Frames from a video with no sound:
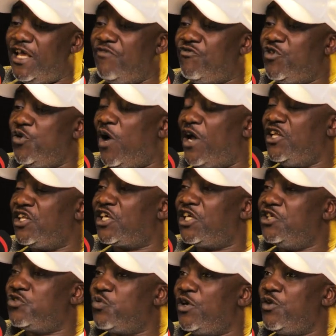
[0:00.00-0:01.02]
if you are in
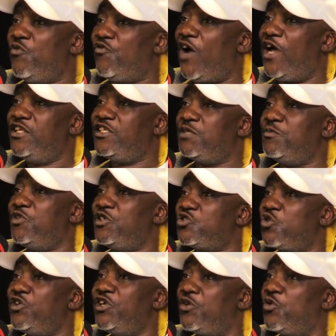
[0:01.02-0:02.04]
Kitwe, you find him, he's
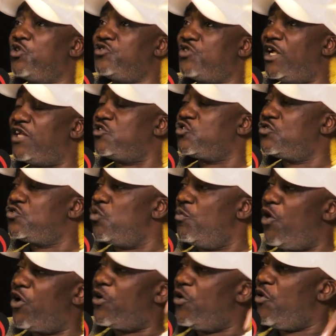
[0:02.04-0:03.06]
on a road run.
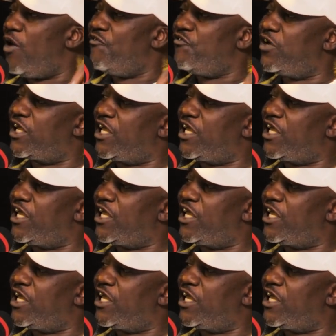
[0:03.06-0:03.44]
Tomorrow you have a